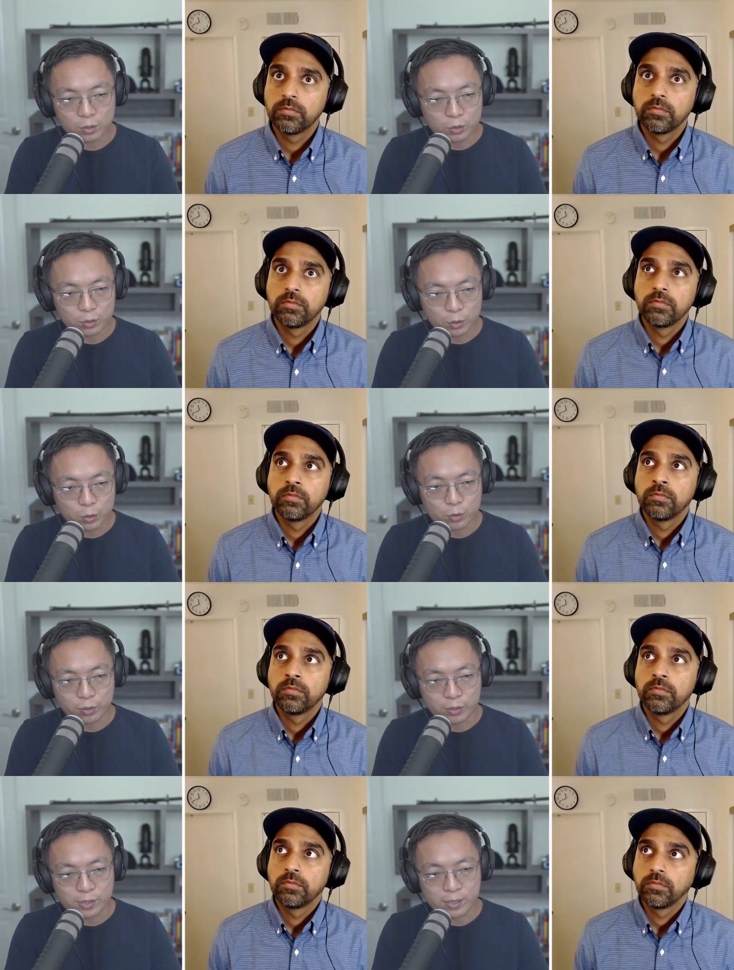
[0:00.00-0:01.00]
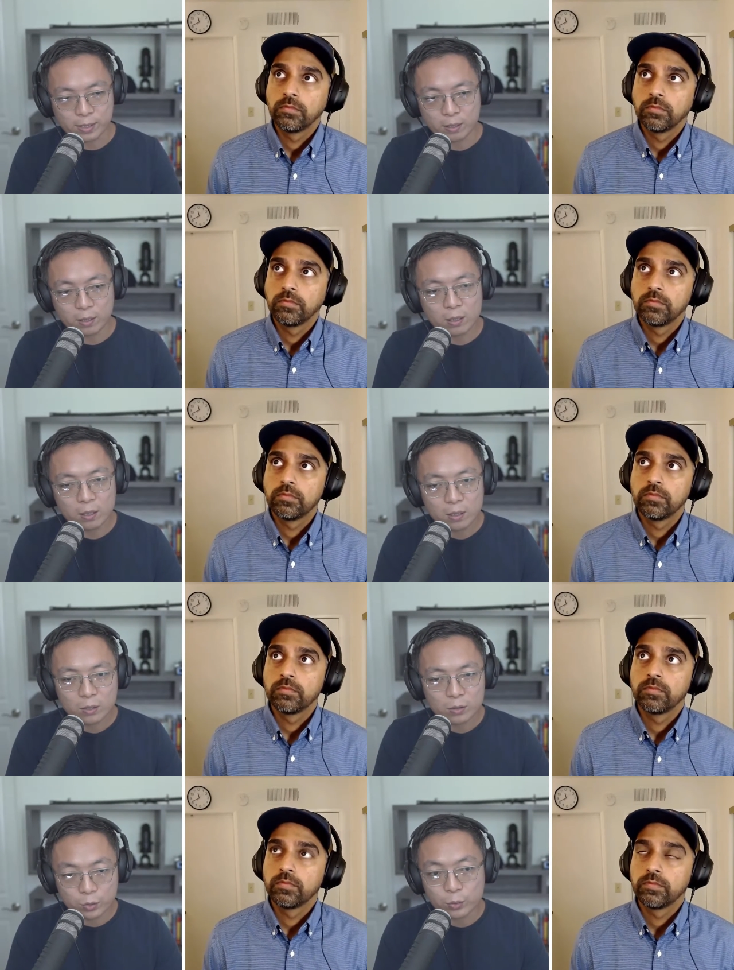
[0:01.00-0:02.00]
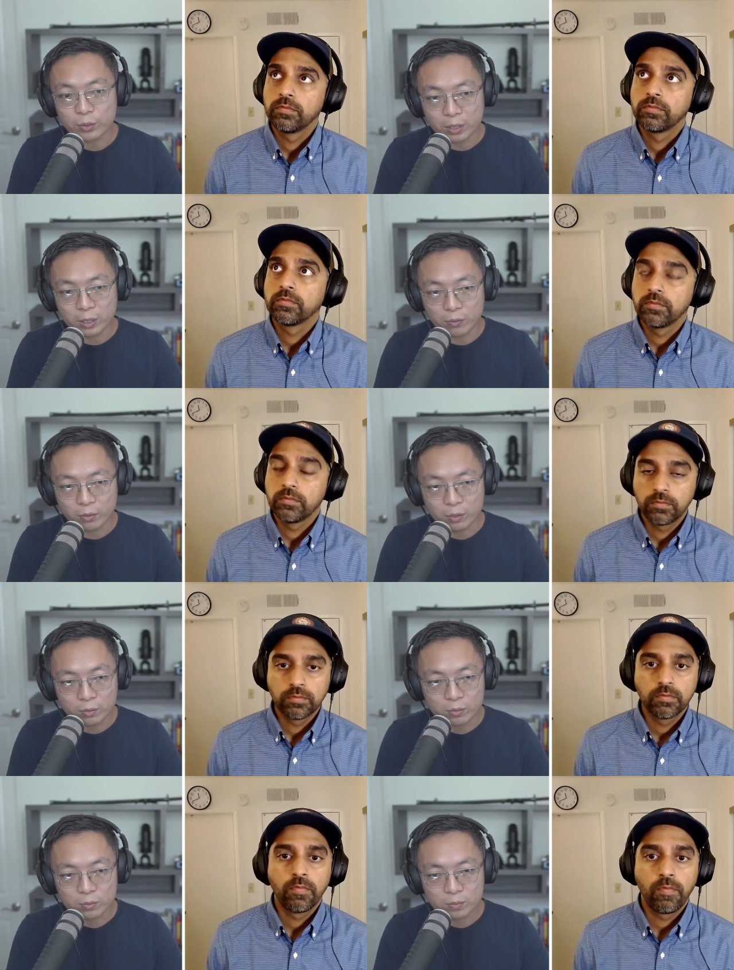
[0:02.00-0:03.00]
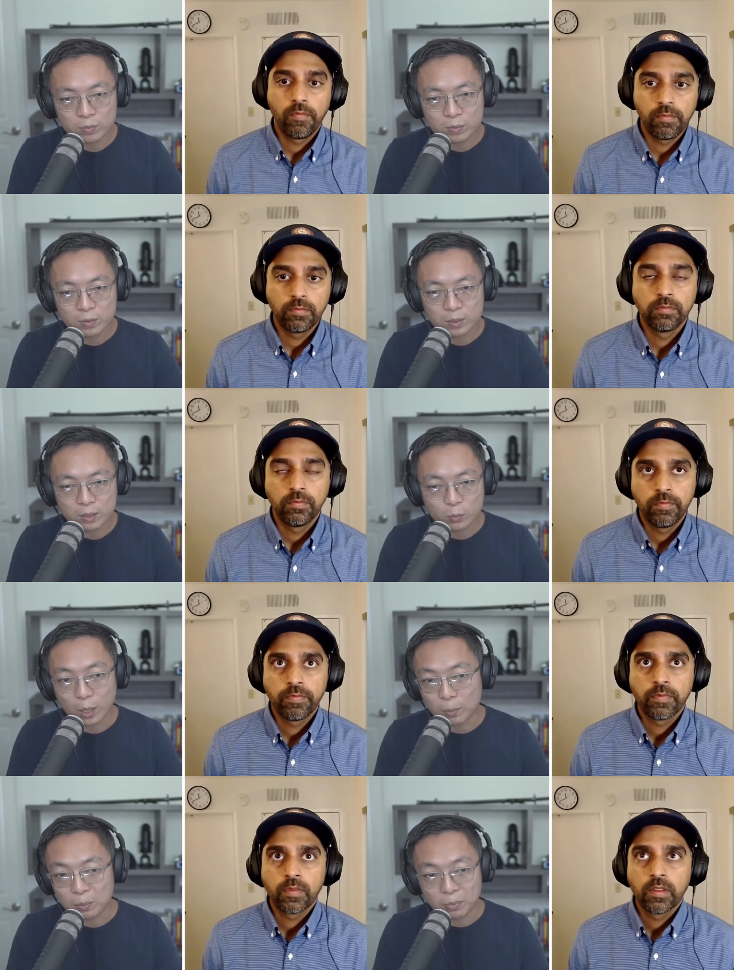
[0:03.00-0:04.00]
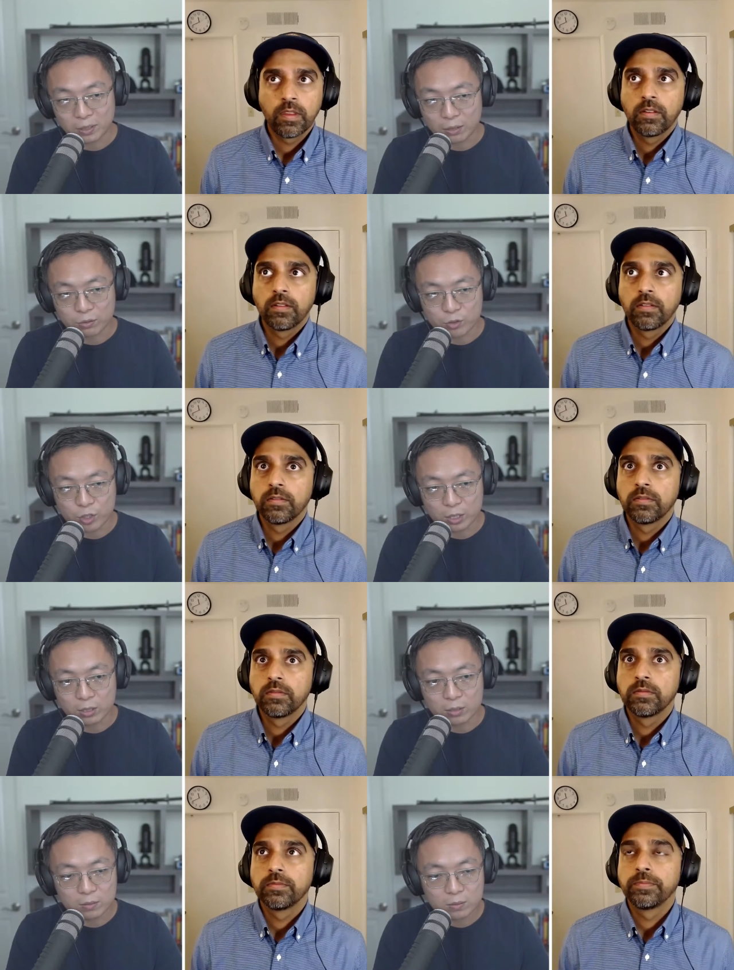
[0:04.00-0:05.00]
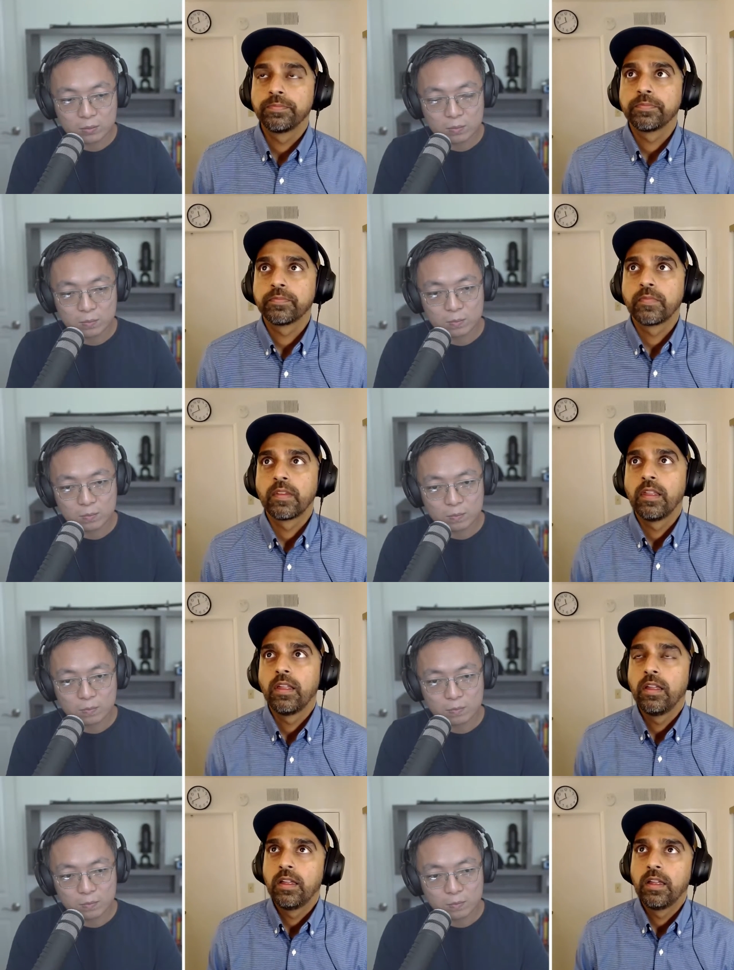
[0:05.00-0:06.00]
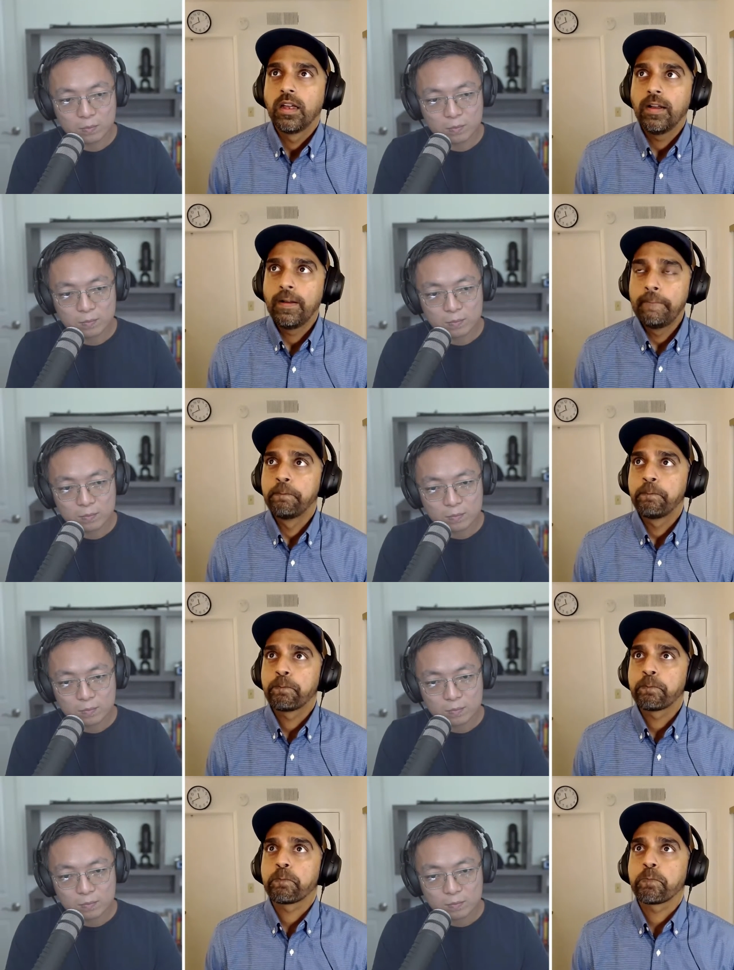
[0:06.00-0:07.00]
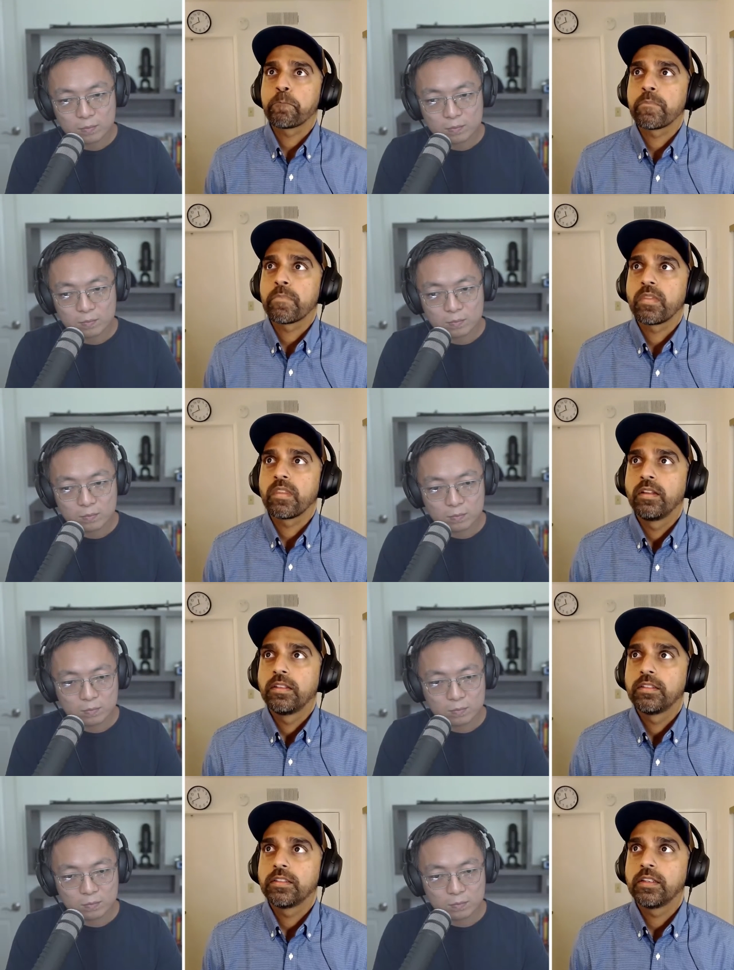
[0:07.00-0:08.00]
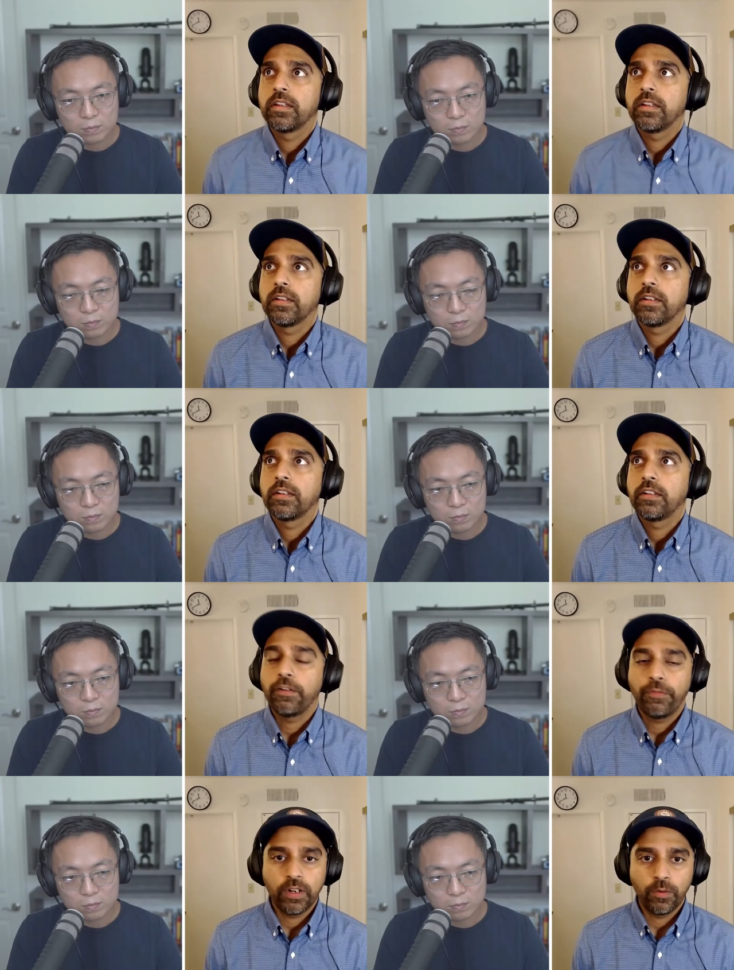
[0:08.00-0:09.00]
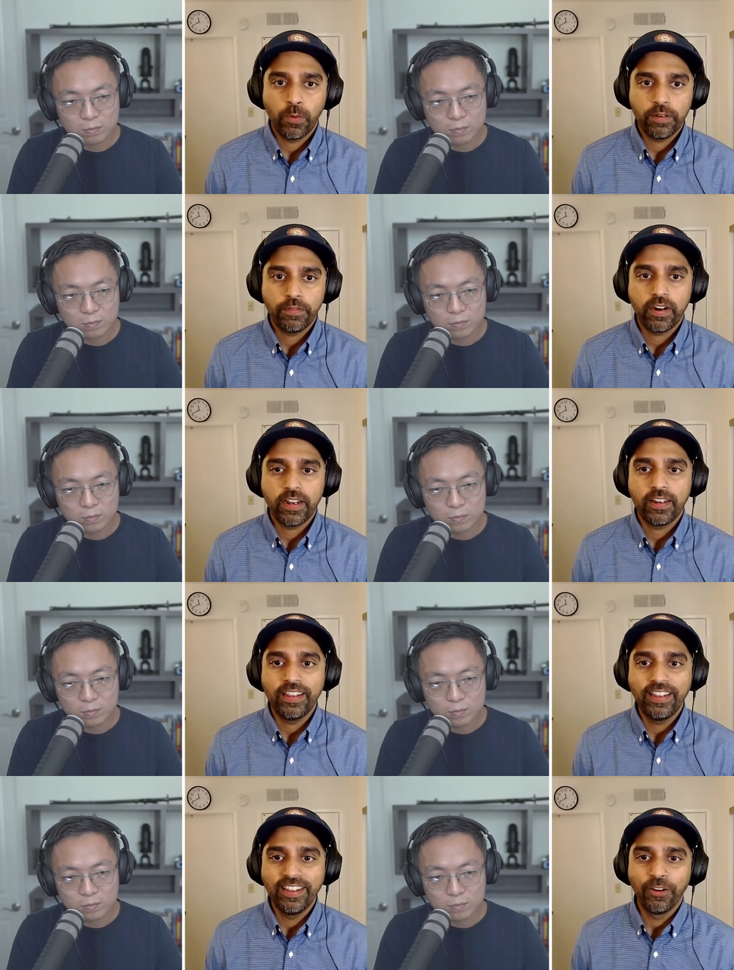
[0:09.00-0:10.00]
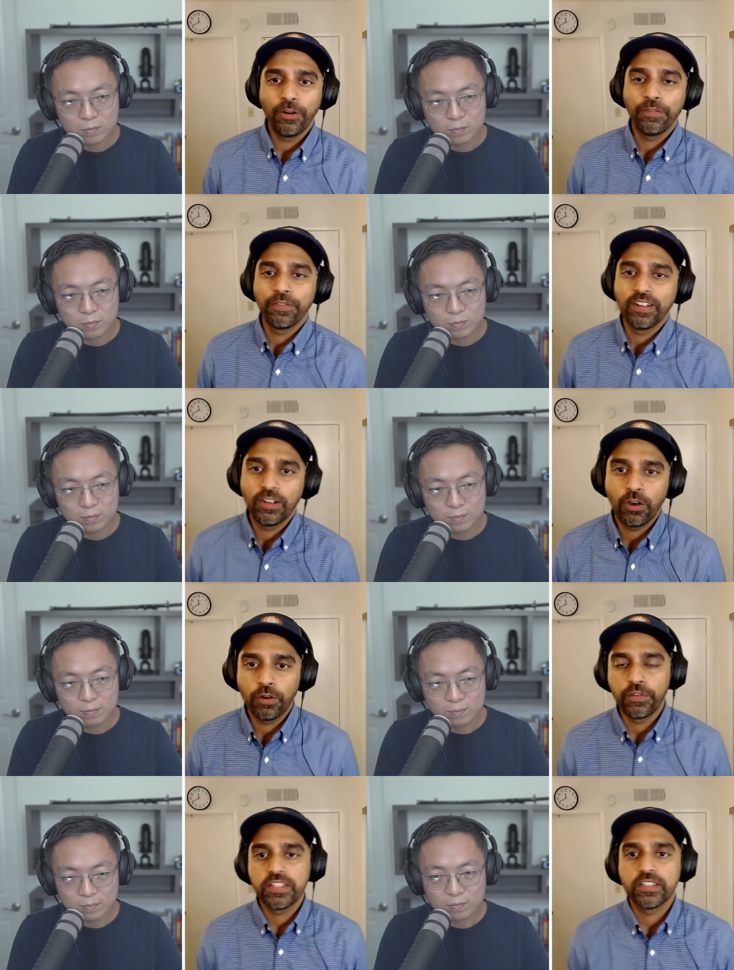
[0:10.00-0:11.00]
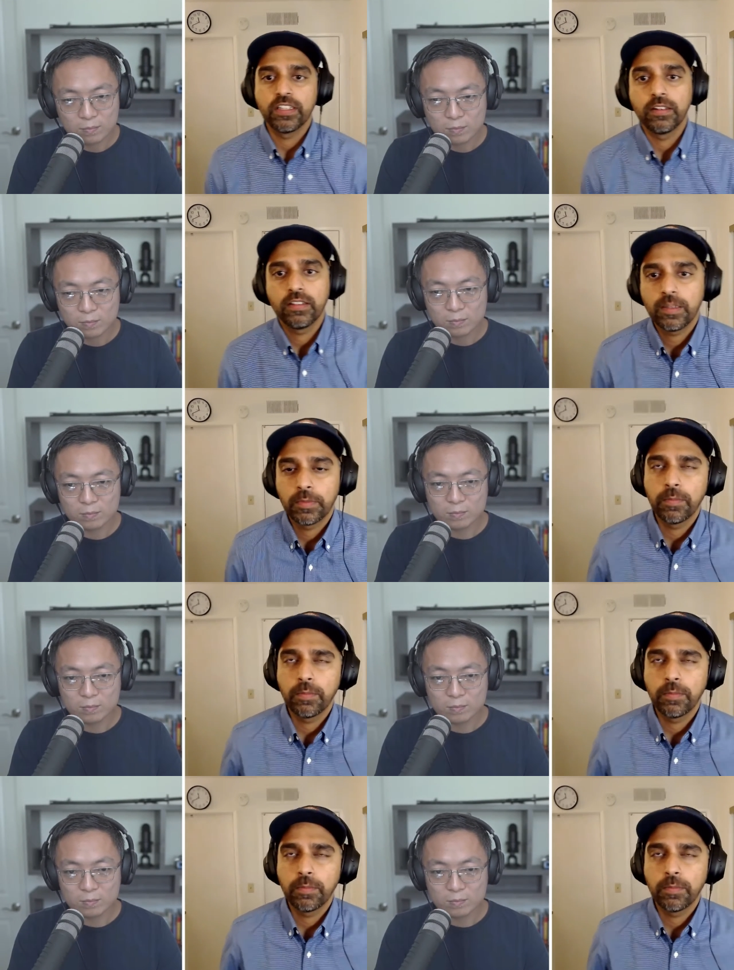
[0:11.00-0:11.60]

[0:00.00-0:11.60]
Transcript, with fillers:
Speaker 1: you usually see during the interview why people got rejected?
Speaker 2: Um, it's a tough one. Wide variety of uh, of reason. Some of the